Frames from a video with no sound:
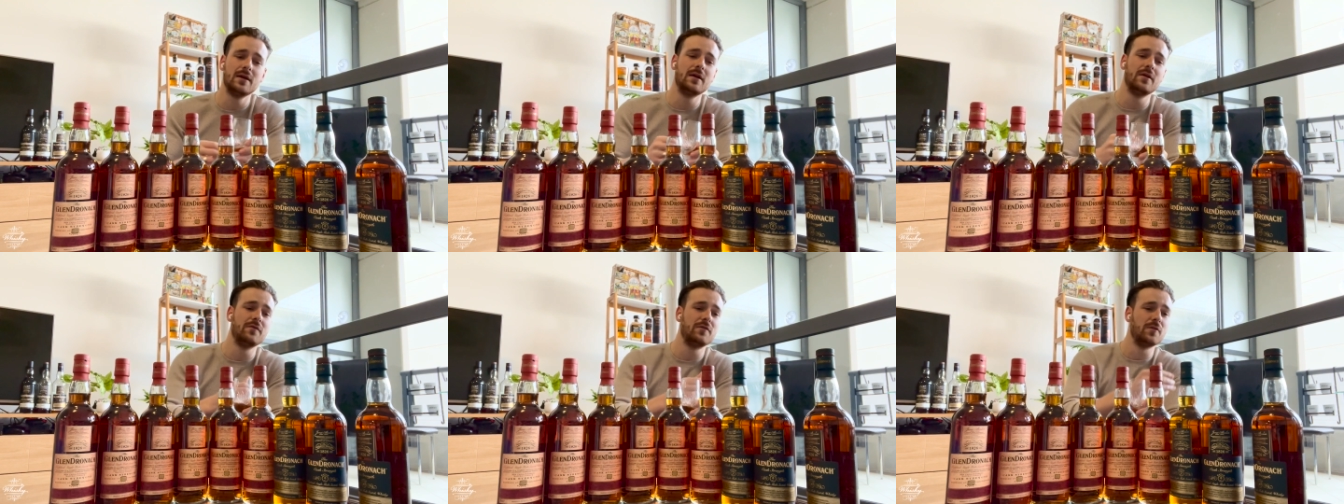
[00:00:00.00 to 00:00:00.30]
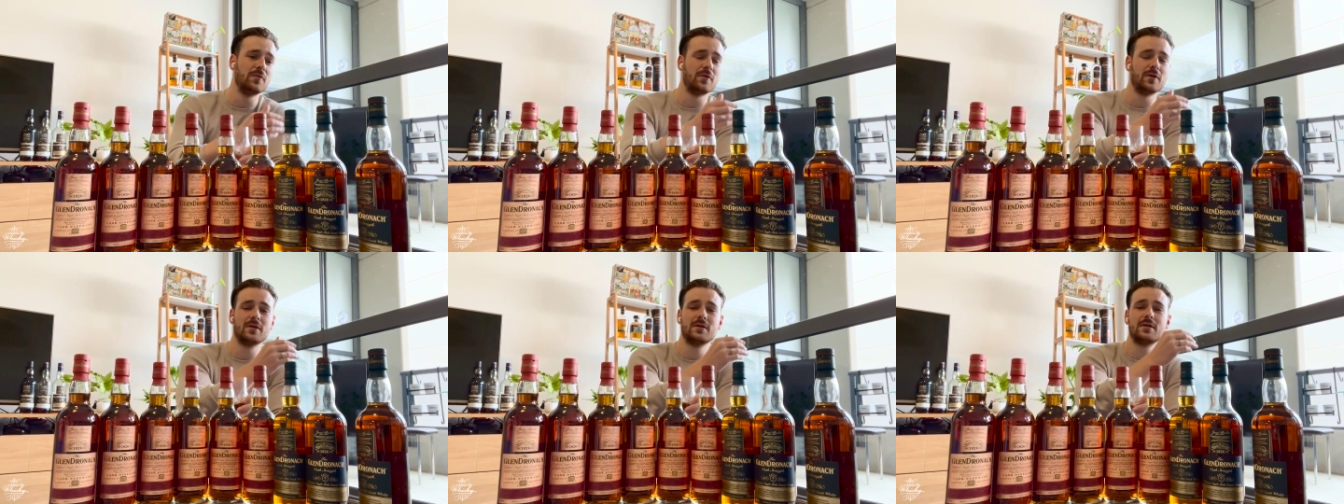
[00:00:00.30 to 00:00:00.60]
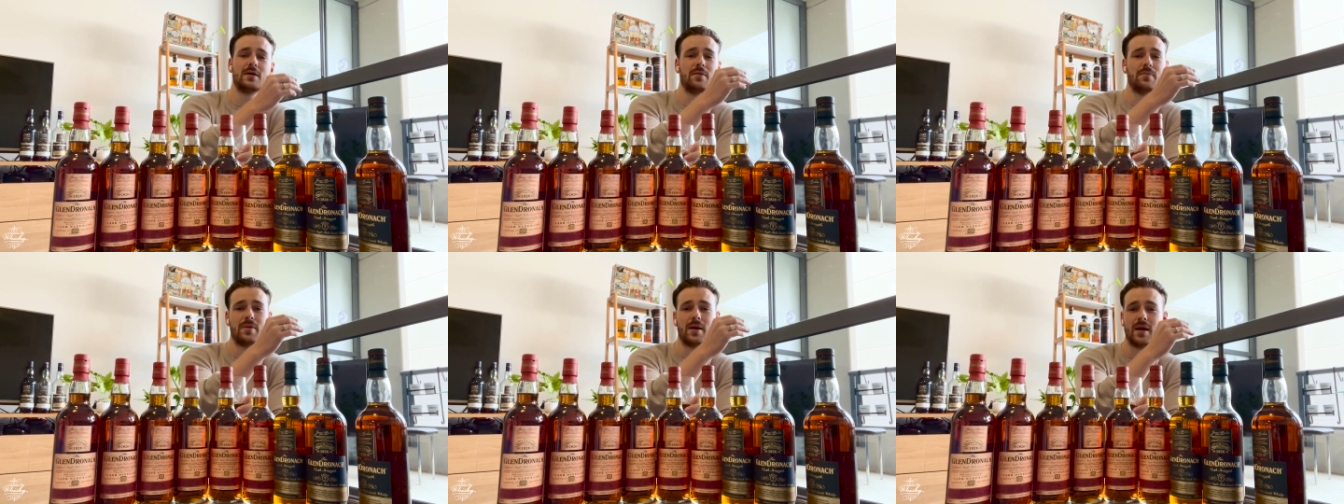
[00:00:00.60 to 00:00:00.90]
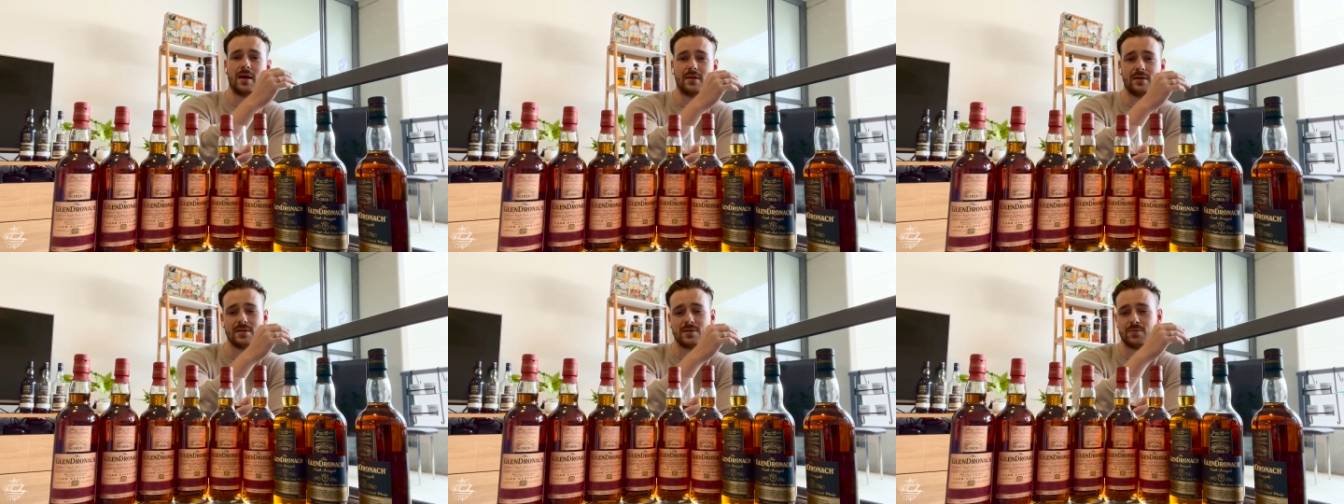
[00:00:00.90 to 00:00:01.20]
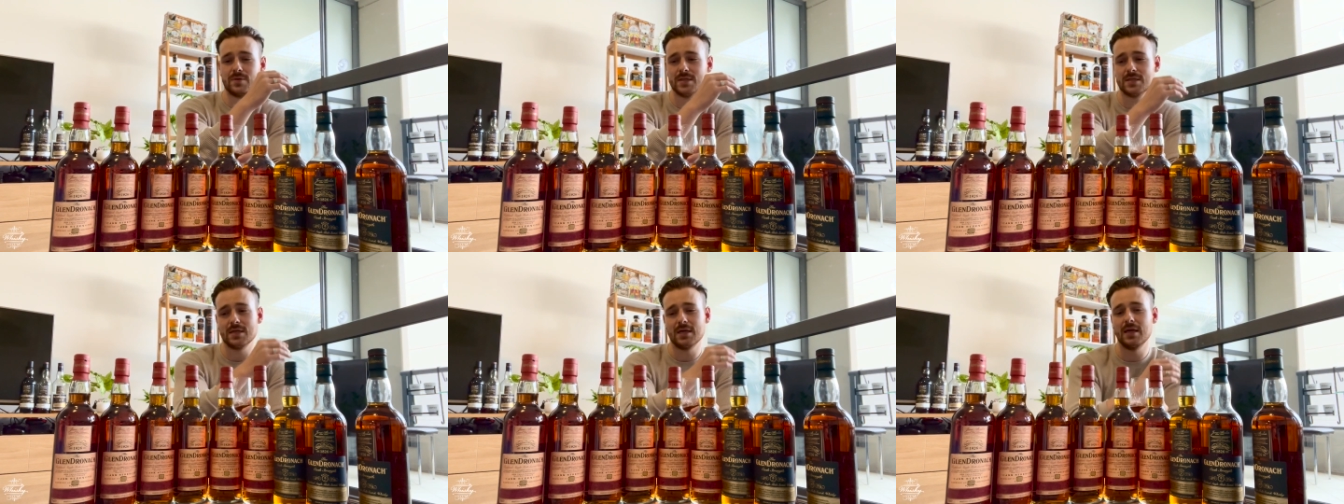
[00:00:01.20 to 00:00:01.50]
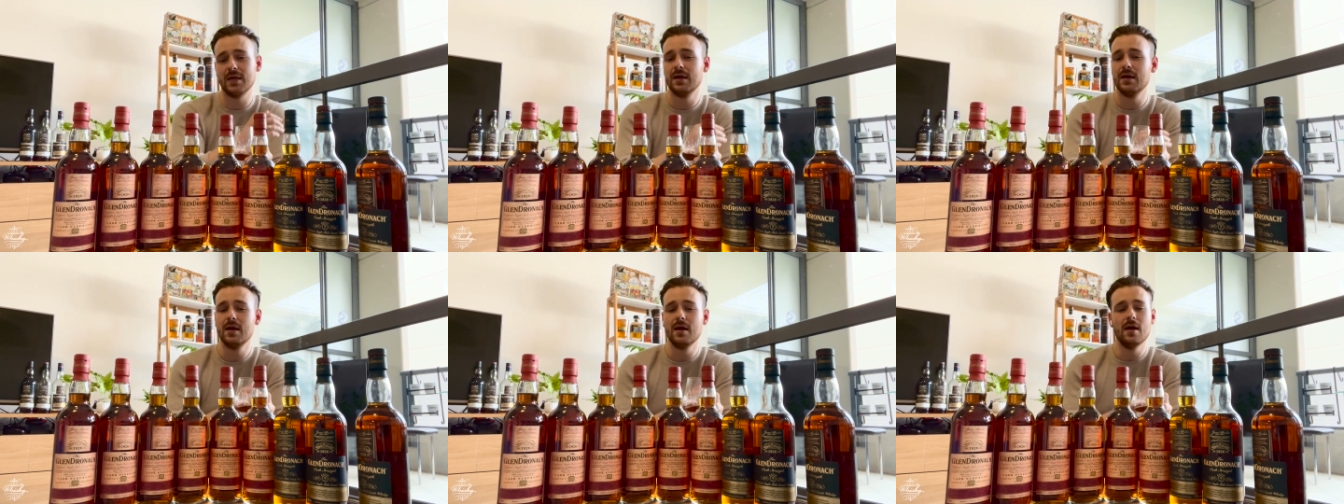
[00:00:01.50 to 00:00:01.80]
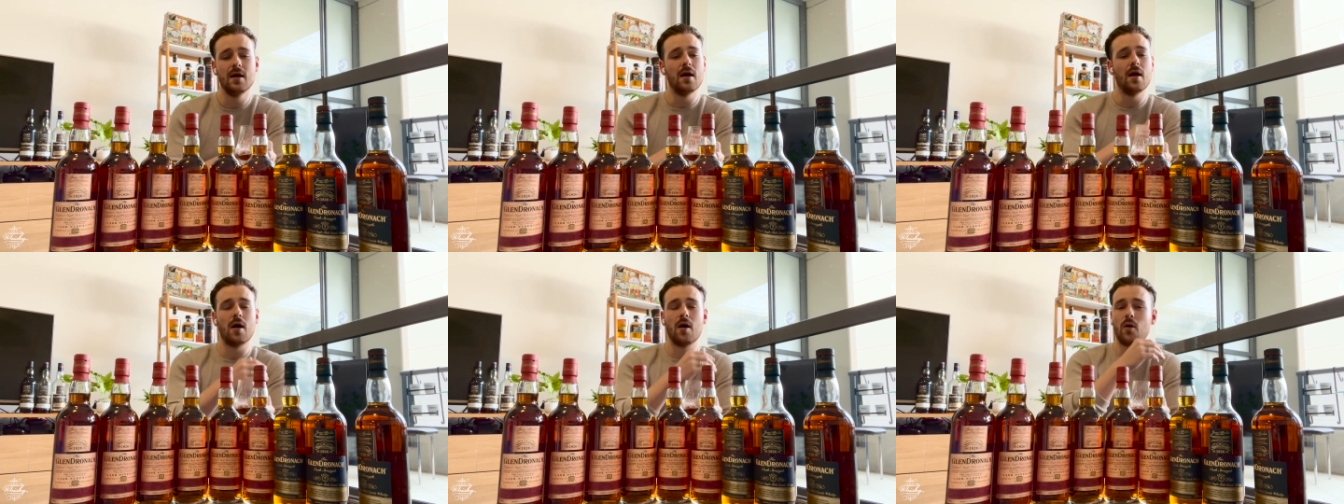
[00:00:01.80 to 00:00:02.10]
If you wanted to compare this whiskey
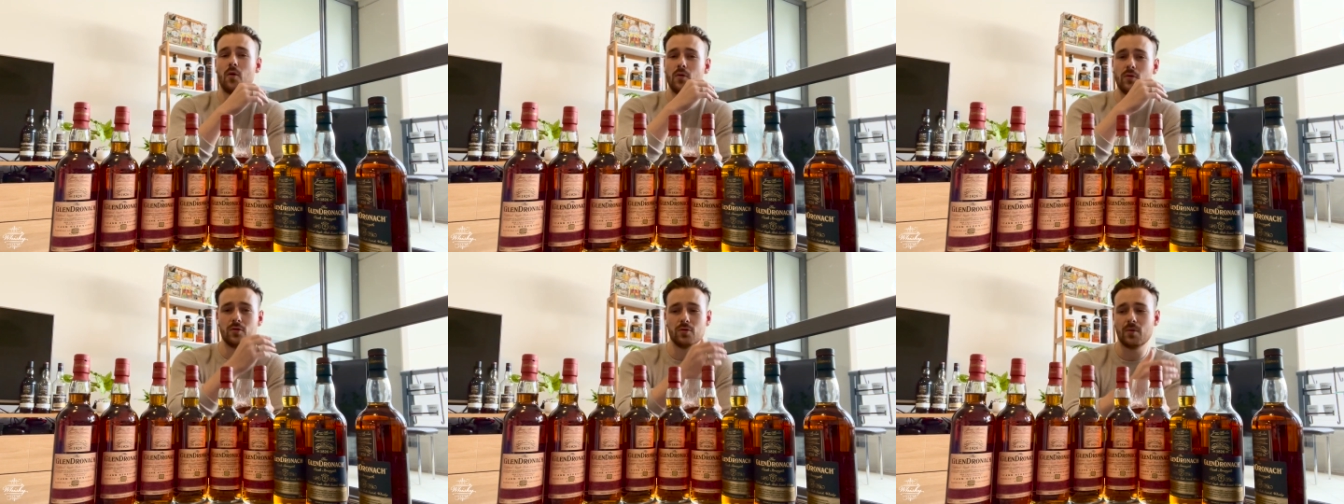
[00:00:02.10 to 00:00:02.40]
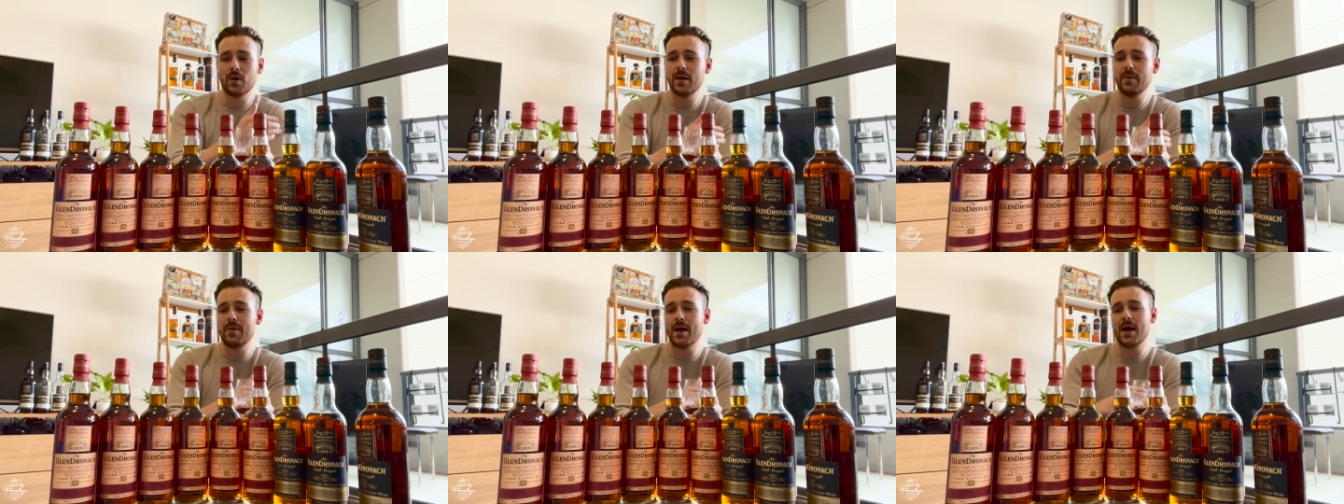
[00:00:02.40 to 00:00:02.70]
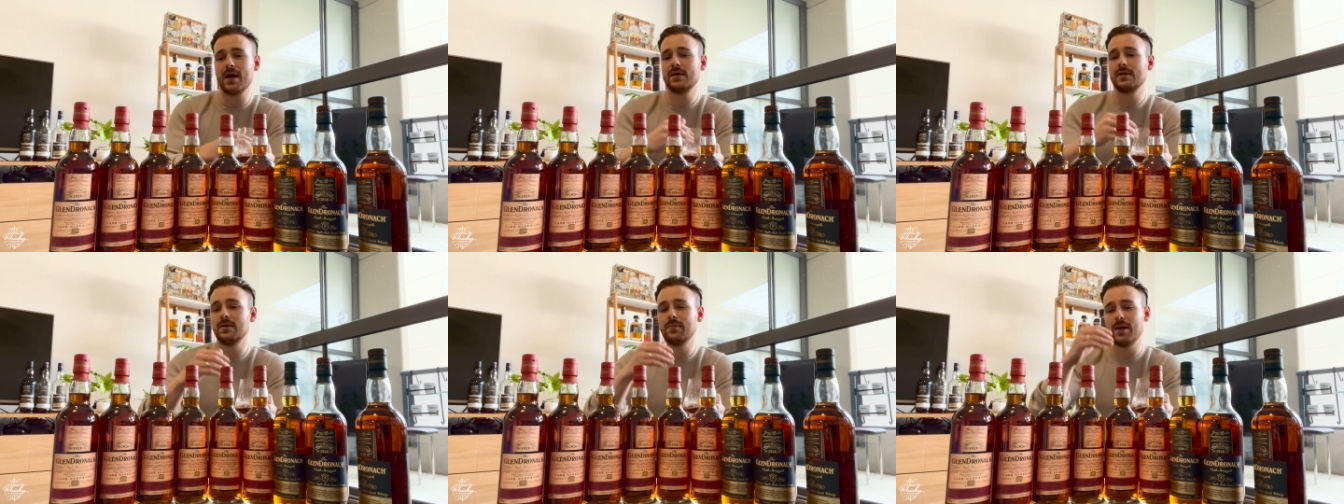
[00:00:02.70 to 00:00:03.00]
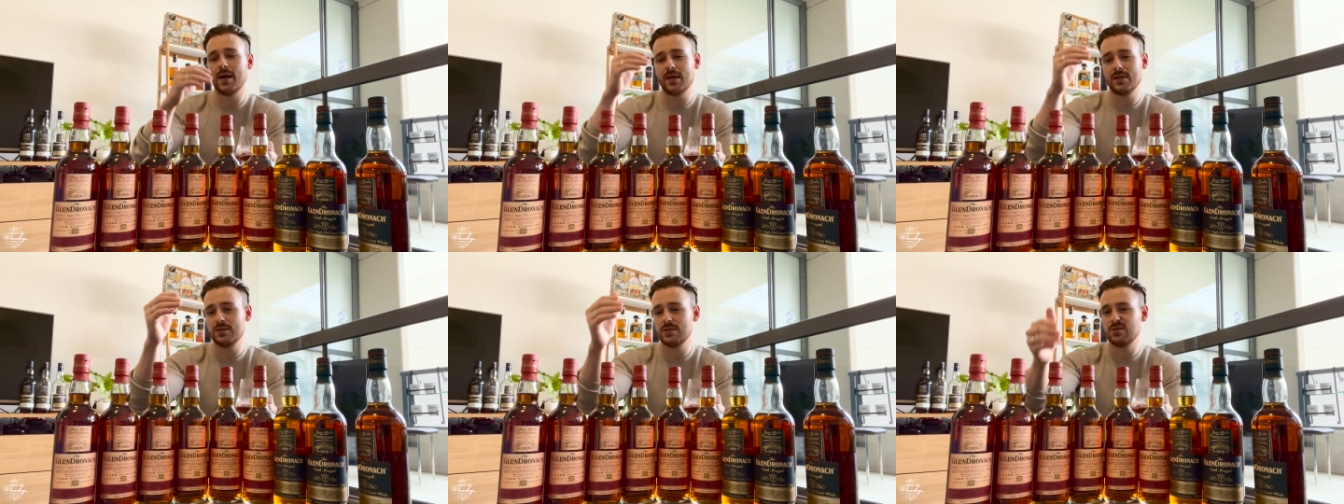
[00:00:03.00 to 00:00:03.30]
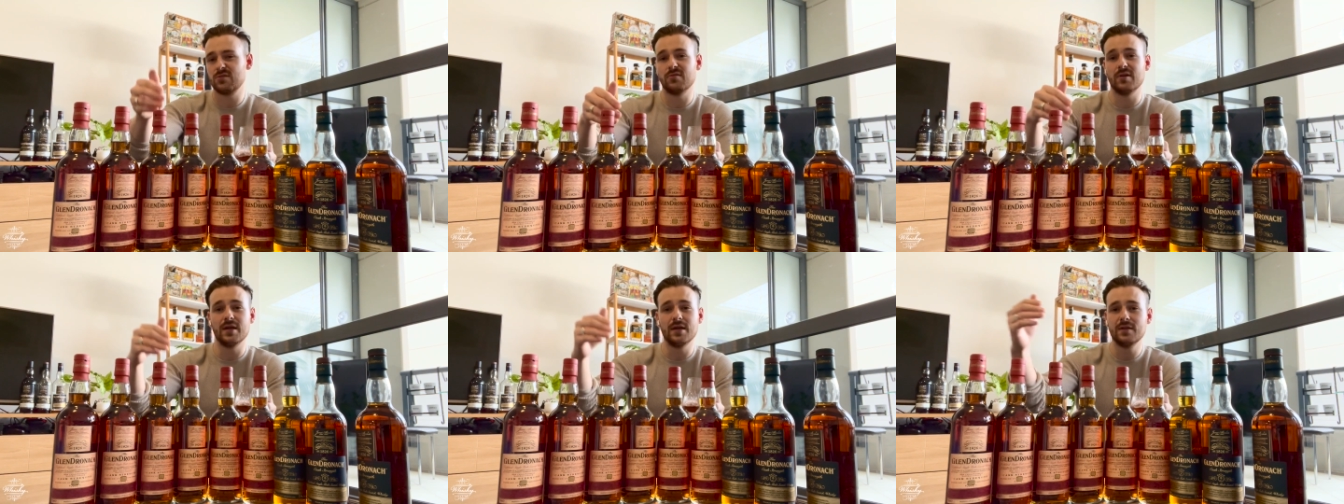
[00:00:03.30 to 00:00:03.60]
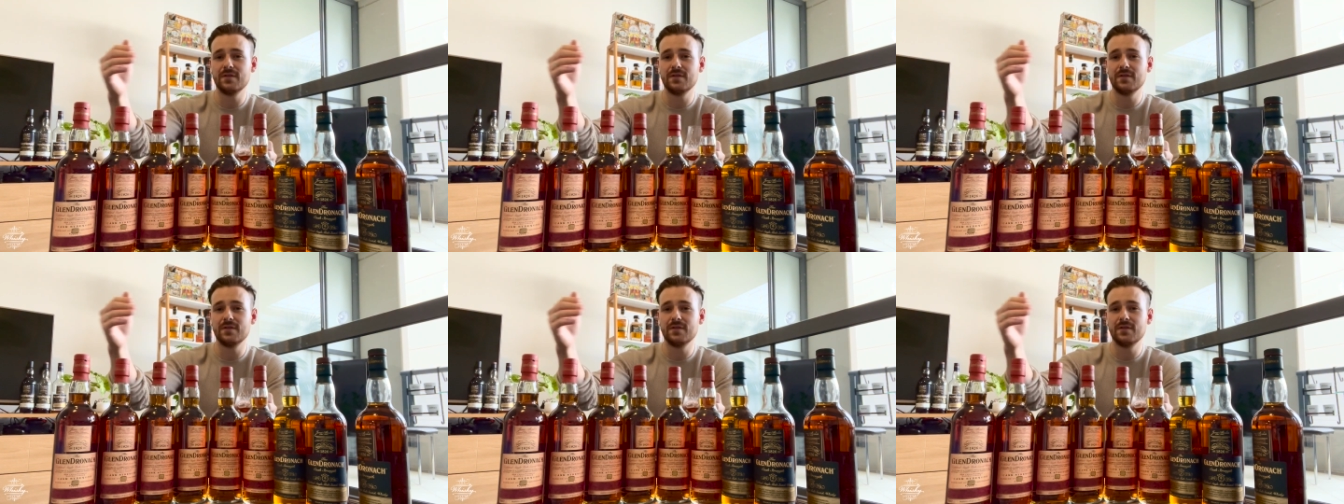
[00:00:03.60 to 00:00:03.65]
all the way back to batch 3,